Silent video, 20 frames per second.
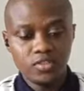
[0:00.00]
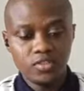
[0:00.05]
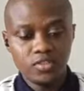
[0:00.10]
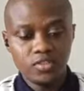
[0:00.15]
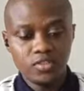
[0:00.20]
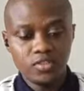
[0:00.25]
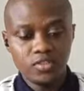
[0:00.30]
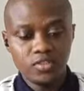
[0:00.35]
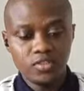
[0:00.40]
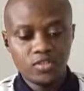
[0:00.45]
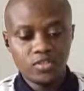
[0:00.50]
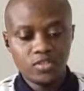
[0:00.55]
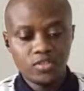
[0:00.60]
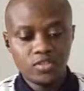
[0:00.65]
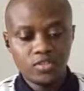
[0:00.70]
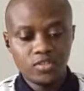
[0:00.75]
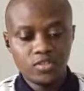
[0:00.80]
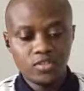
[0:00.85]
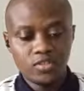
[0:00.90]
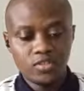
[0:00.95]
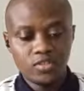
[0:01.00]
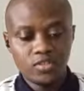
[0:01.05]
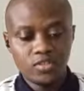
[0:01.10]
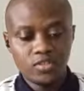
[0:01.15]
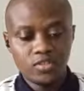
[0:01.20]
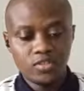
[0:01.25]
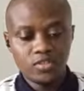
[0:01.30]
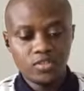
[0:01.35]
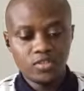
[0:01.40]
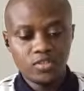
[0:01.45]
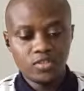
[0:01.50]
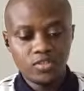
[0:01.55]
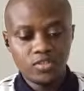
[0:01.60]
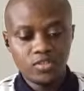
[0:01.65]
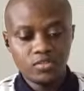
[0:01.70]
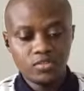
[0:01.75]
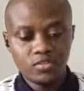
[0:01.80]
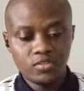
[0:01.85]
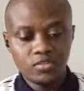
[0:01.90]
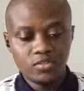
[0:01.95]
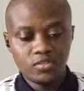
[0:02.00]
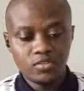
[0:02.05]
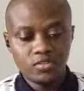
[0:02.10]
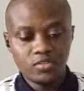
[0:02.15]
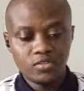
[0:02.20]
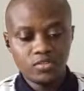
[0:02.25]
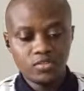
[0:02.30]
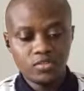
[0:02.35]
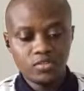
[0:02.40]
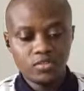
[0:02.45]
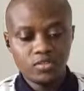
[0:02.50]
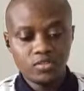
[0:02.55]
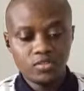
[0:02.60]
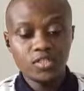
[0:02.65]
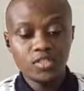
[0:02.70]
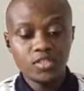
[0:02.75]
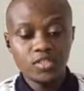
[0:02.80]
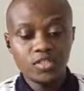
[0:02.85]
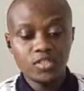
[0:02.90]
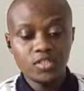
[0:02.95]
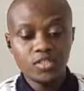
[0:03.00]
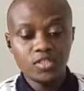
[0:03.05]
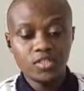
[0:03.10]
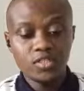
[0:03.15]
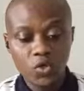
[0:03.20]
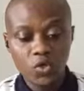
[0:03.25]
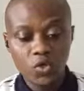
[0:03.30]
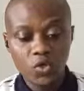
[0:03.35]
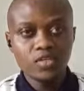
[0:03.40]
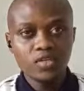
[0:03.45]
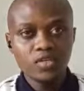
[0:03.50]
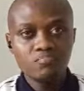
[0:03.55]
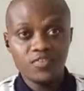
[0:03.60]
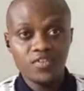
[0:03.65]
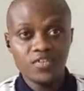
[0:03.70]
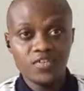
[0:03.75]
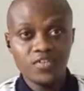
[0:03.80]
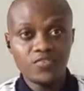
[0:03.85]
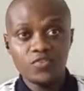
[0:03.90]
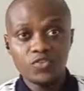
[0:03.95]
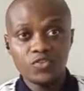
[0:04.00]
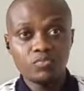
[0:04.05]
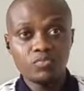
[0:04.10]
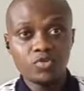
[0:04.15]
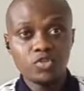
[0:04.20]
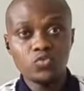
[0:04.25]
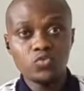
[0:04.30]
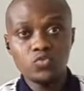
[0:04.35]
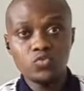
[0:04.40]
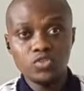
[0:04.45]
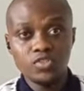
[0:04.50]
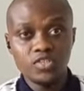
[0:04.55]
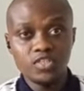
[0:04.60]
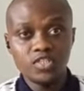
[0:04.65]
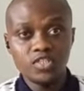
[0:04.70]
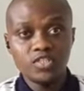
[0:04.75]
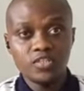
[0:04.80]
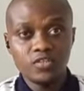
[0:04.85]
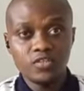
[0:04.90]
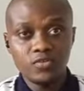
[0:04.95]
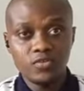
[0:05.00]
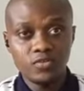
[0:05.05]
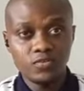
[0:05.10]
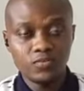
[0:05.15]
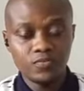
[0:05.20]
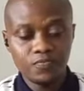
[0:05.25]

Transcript: so that's make it different for somebody who is still single.